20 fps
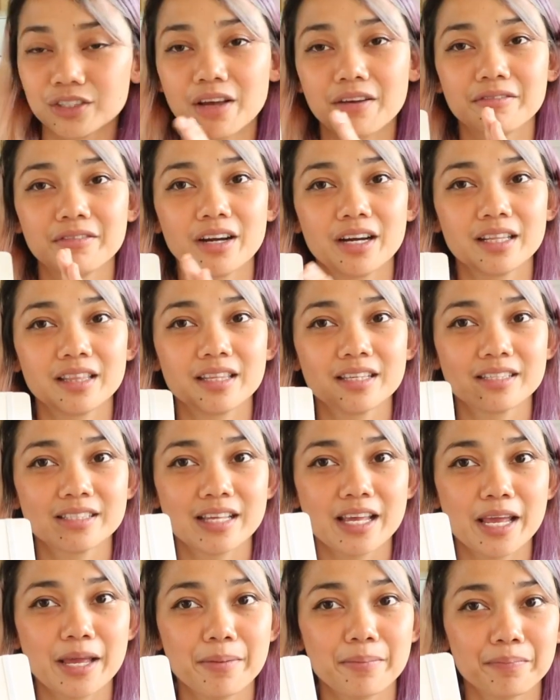so I've got the
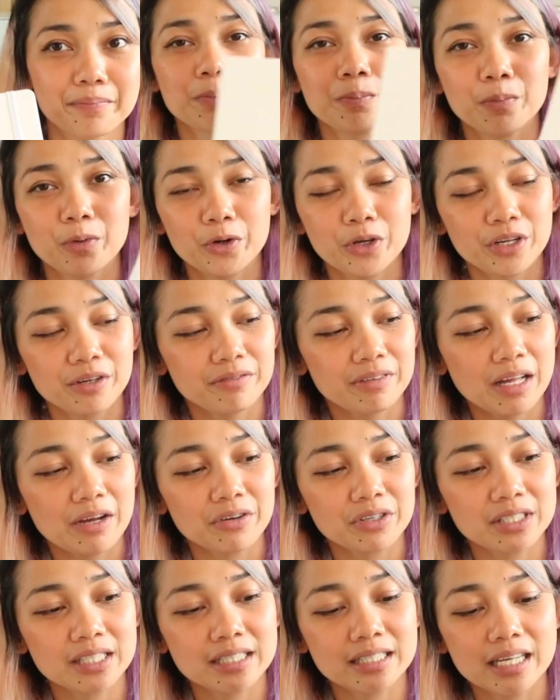same Moon
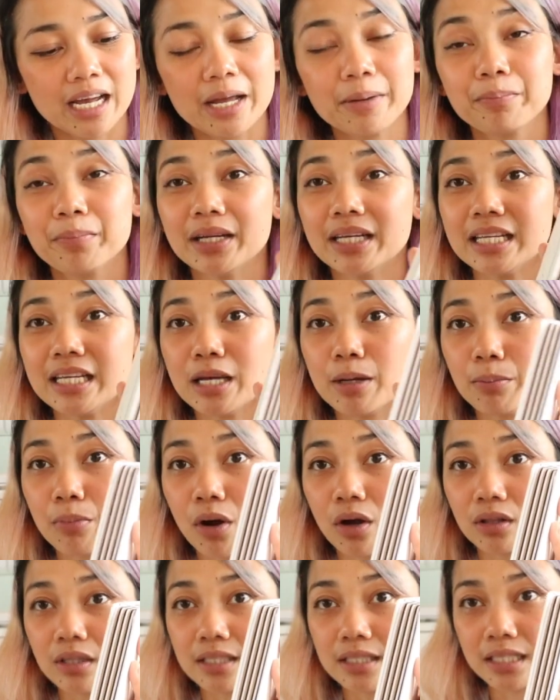Flowers design but
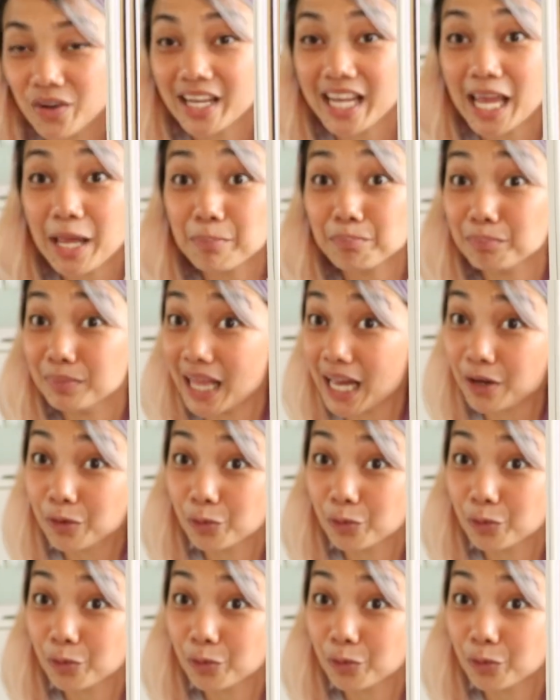Neapolitan again black